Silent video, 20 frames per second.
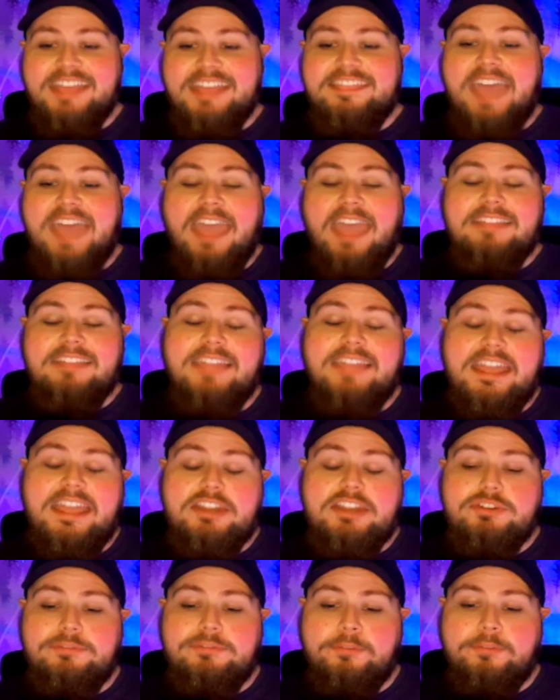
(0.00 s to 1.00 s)
That
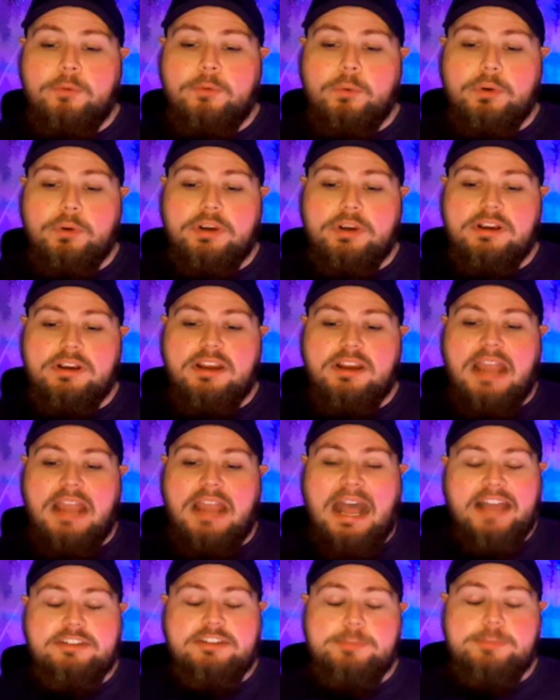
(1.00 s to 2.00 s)
led for
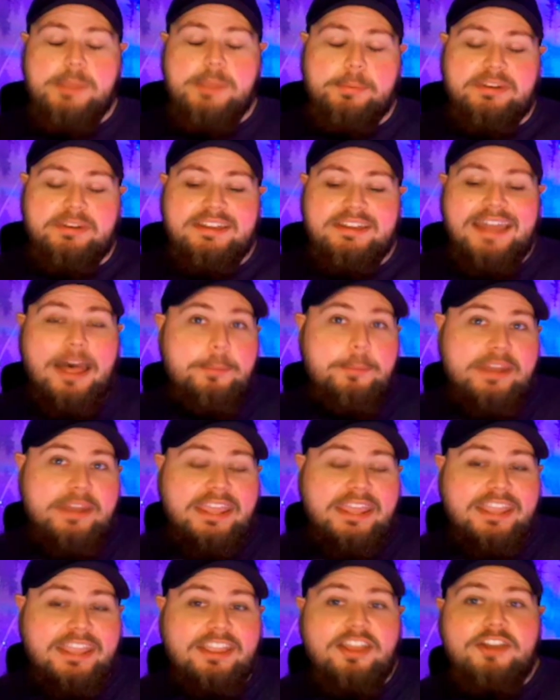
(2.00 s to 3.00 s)
Kai to be able to
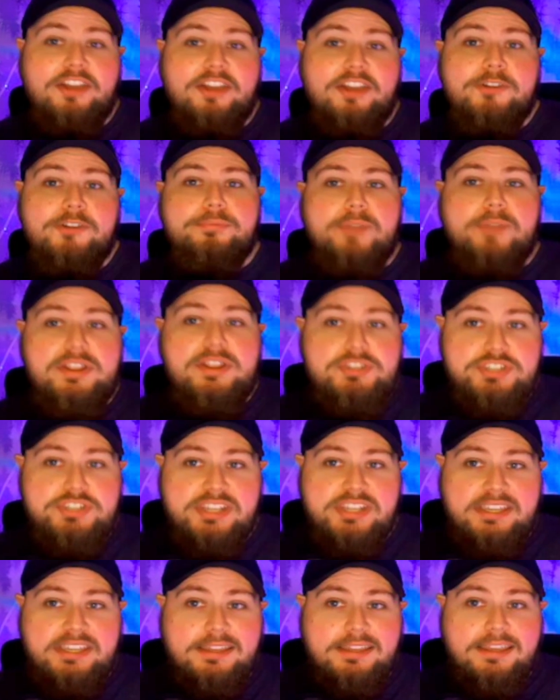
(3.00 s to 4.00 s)
nominate
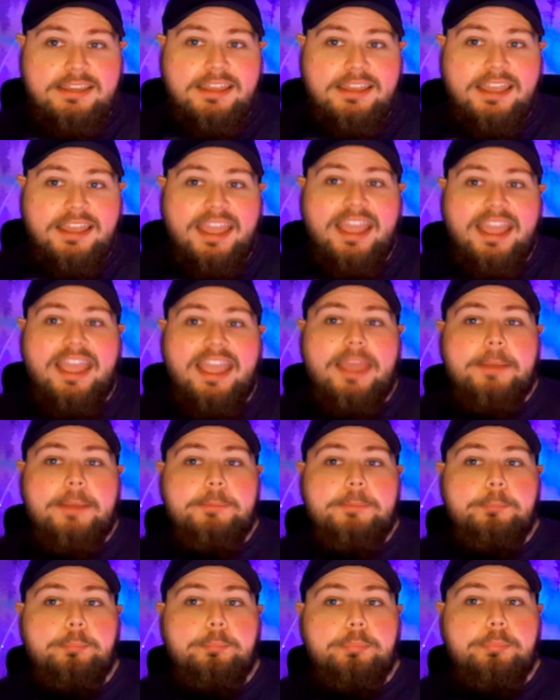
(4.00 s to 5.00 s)
Frenchie
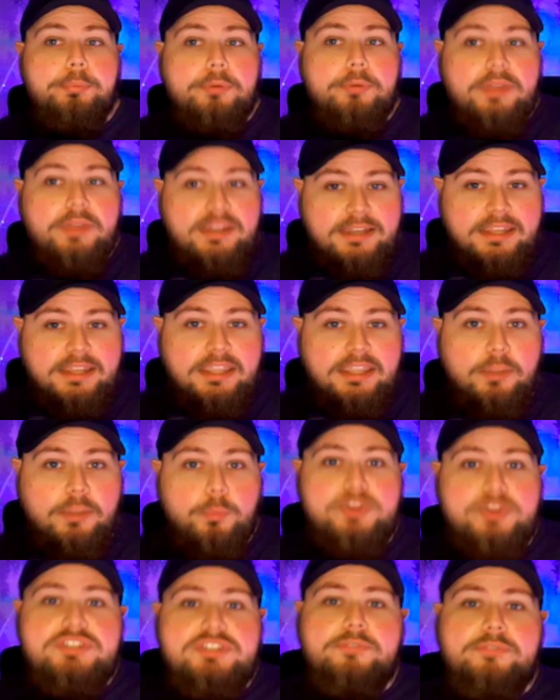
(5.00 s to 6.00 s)
and Britini,
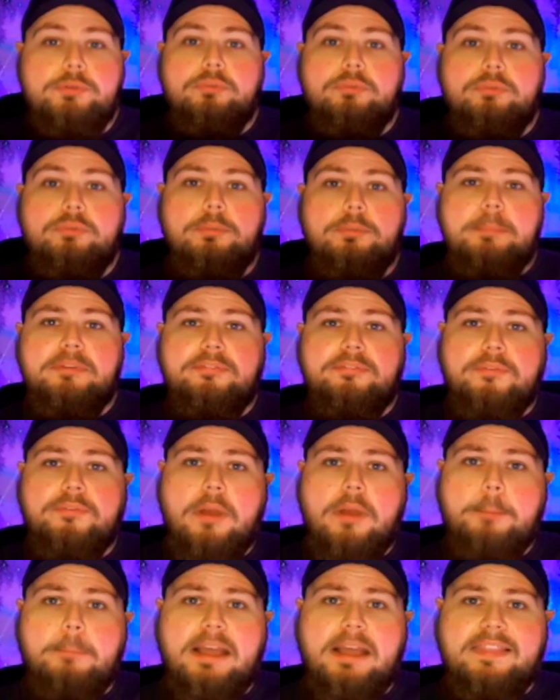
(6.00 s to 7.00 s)
which if you remember
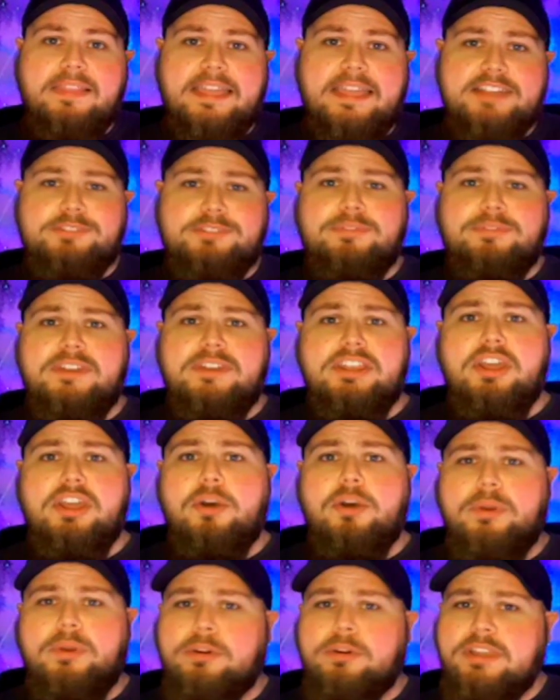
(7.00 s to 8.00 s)
from my last
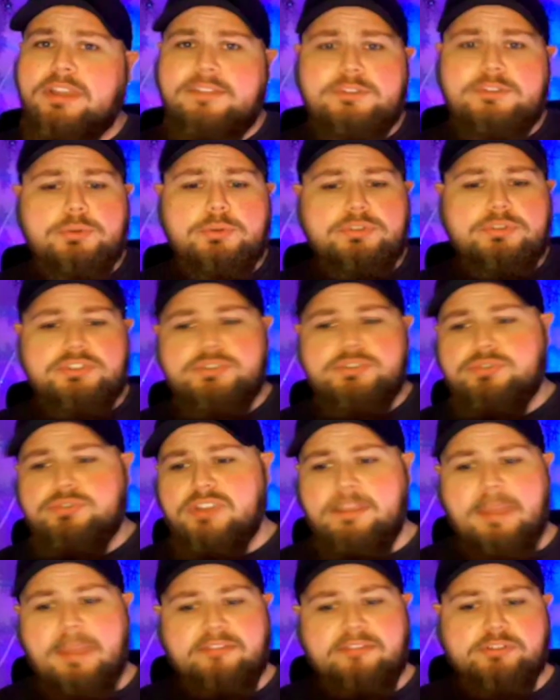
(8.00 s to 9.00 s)
video or even during the
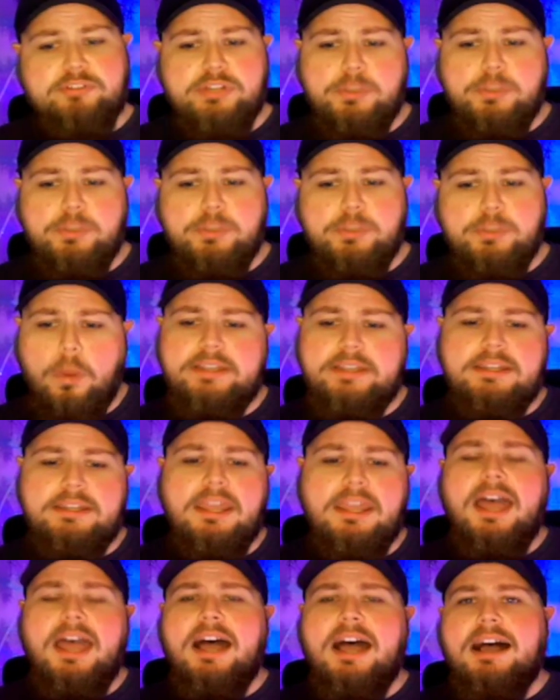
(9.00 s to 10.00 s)
stream after he won,
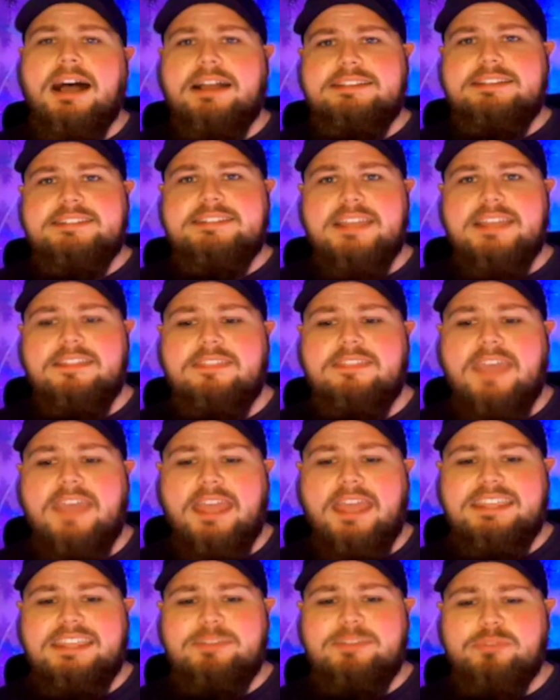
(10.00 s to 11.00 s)
I said
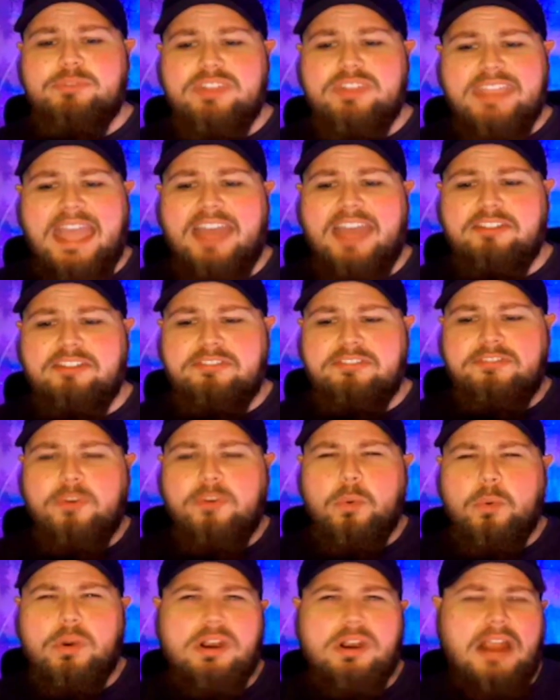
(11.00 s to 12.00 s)
that he really had
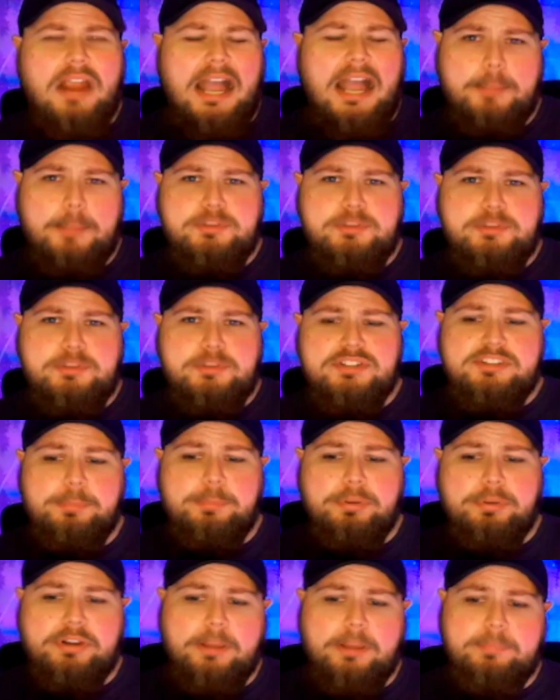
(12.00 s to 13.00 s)
four options to
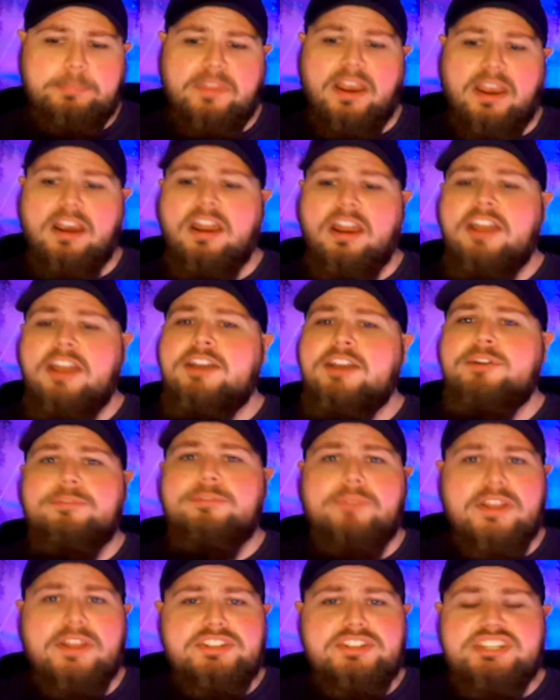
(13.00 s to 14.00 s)
put up there.
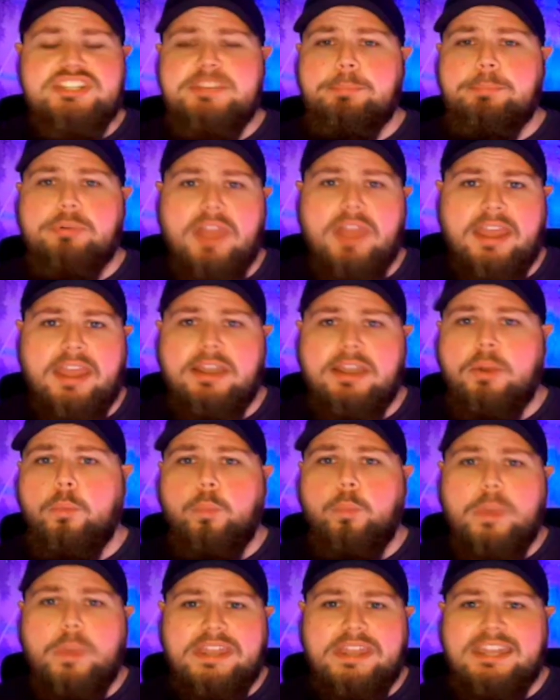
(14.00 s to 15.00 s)
Frenchie, Brent,
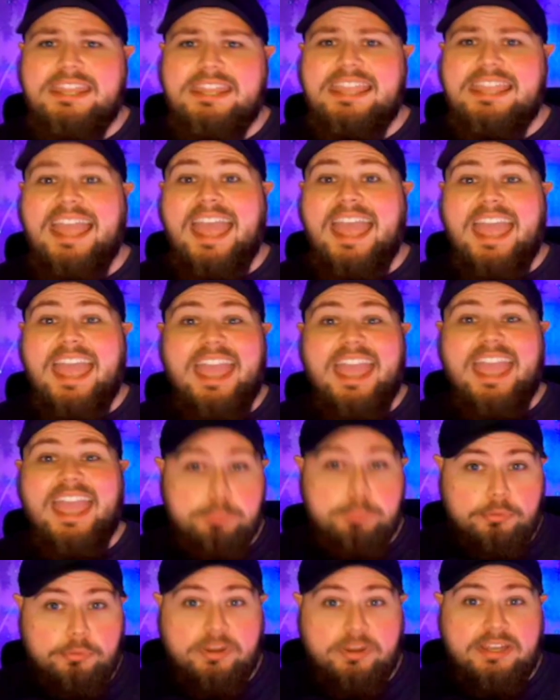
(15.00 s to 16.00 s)
Whitney, and
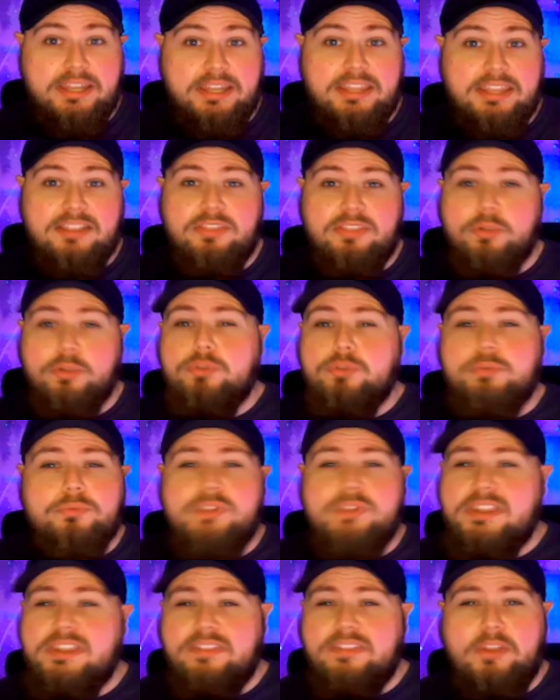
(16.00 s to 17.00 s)
Britini. Those are
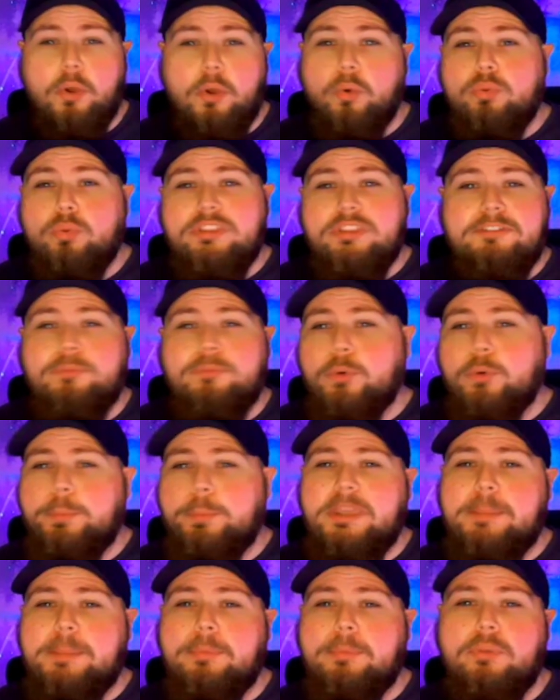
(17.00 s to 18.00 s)
really the only four
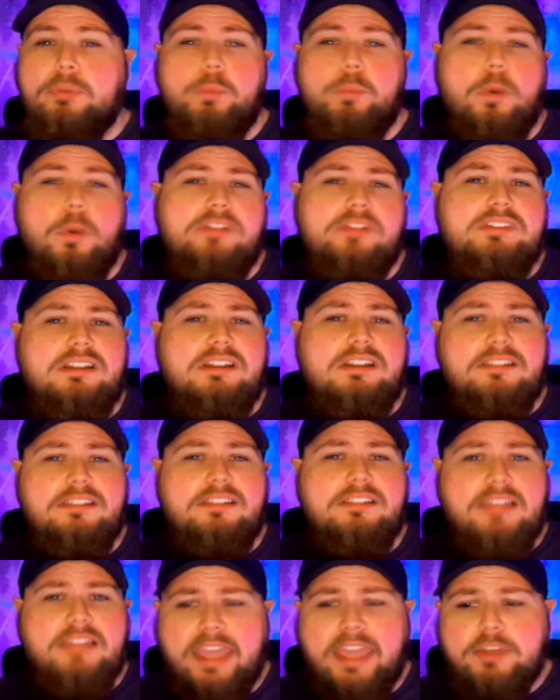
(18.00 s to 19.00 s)
people he wasn't
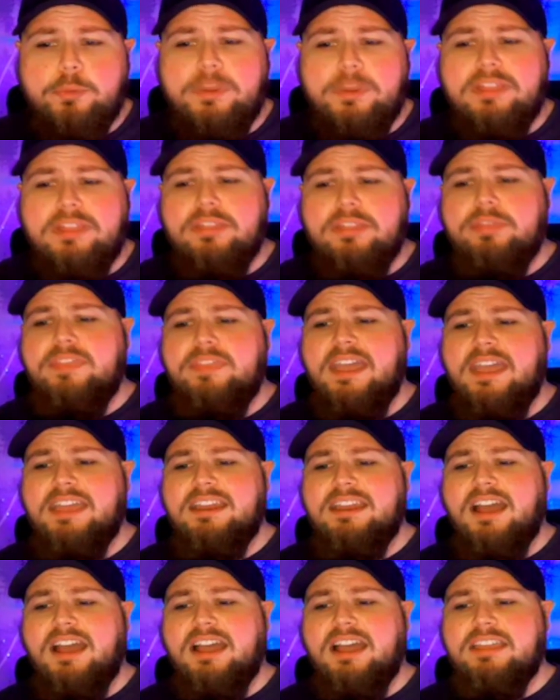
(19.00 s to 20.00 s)
aligned with that
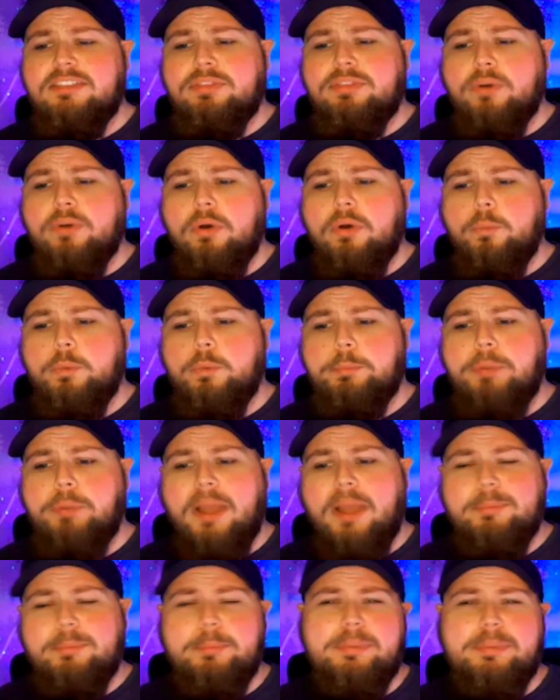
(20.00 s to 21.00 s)
I thought would
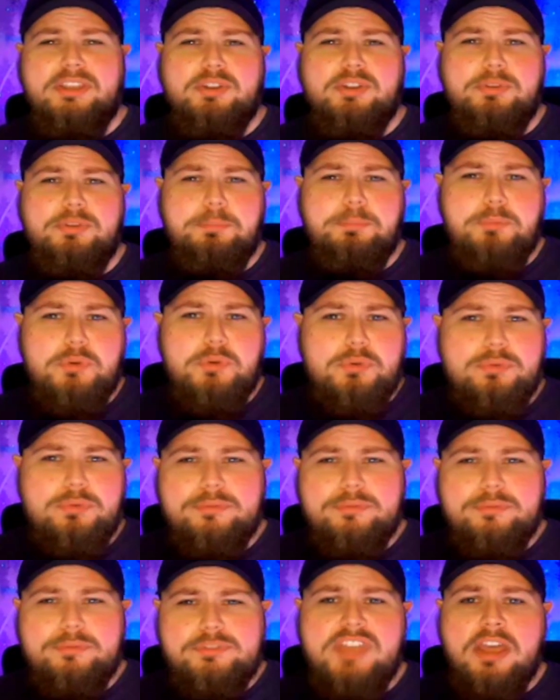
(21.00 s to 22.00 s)
probably be good
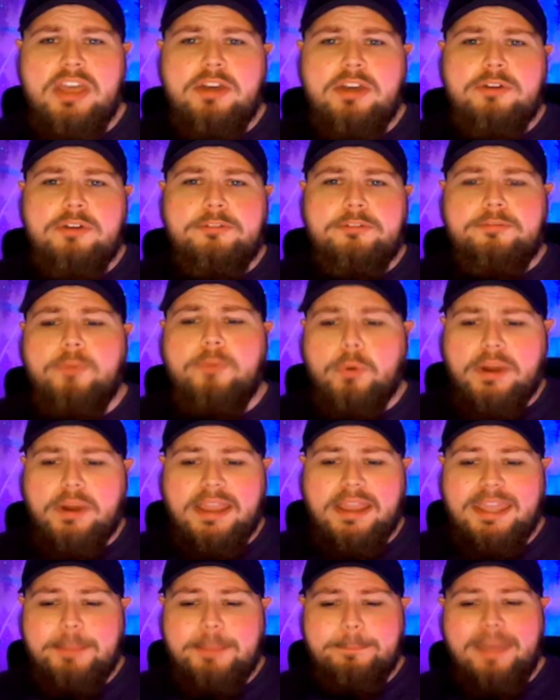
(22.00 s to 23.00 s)
moves for
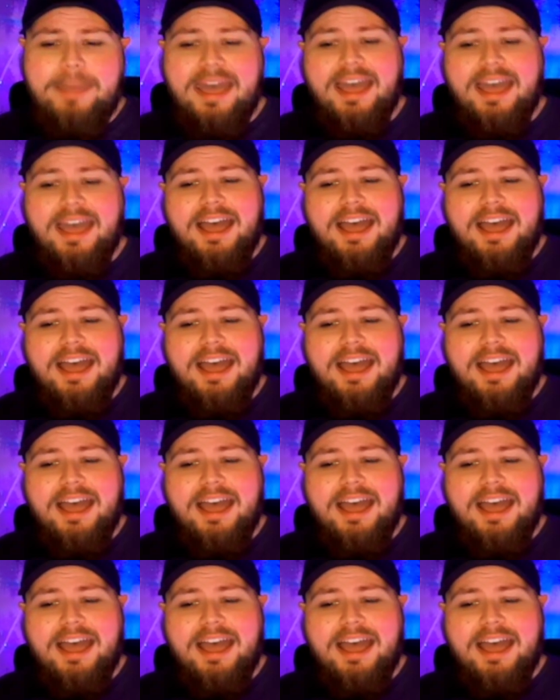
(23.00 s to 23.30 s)
him.